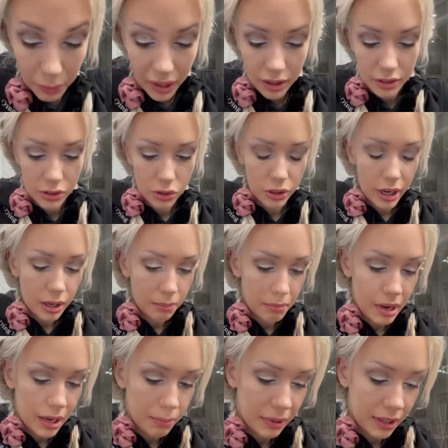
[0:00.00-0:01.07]
balance, try to
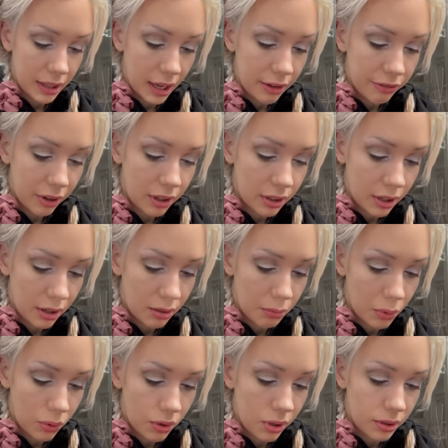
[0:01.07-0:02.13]
make my life a little
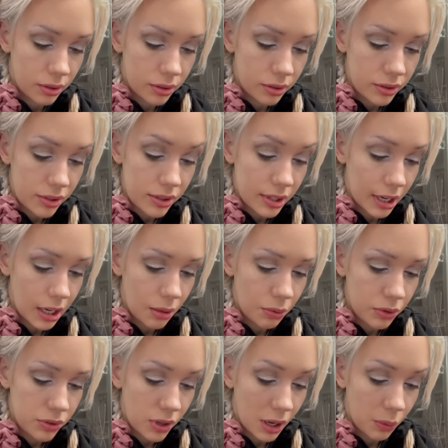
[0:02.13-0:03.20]
more sustainable
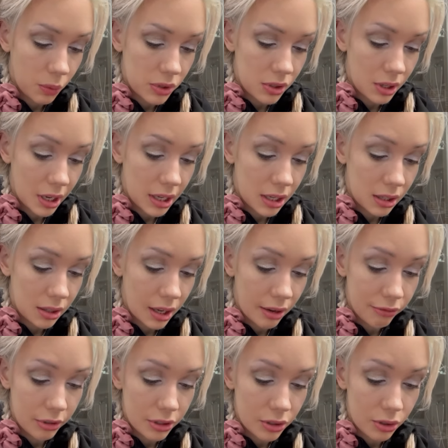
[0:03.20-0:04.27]
so that I wasn't like
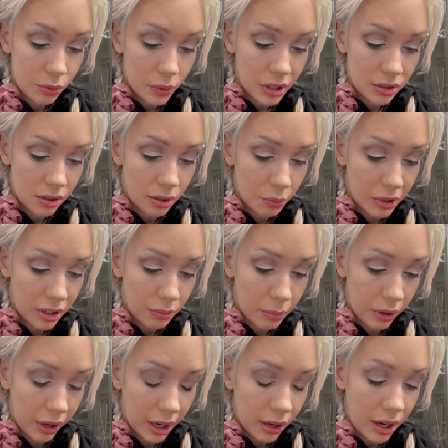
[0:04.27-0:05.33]
every 2 weeks on the brink of
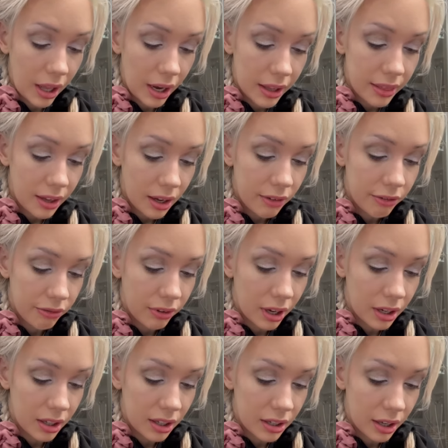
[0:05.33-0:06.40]
burnout. And I think I've
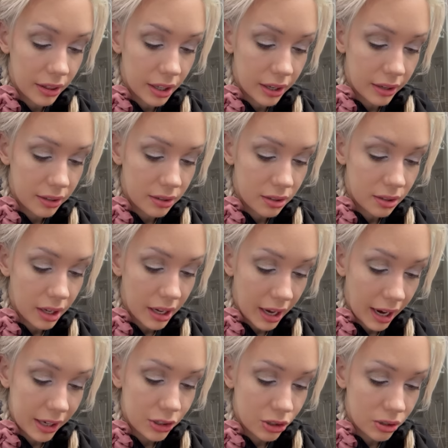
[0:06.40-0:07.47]
finally done that. I
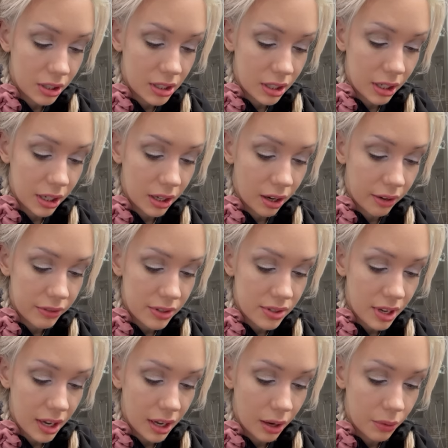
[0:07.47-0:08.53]
actually did it after
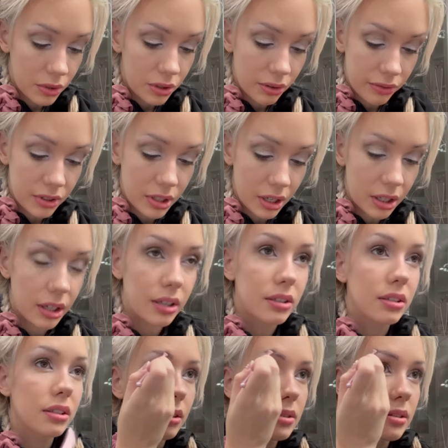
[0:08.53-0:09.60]
saying I would do it for 10
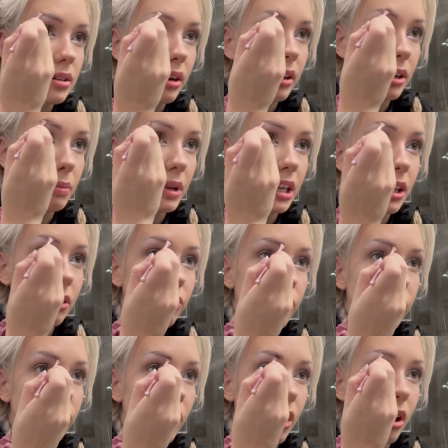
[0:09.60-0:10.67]
years. Started making
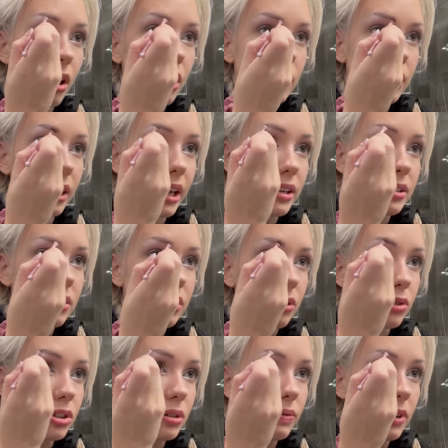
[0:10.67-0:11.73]
far less
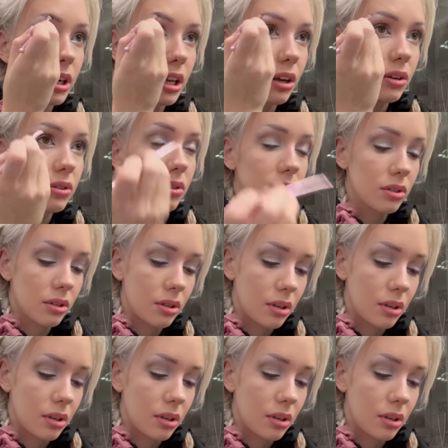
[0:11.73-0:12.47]
YouTube videos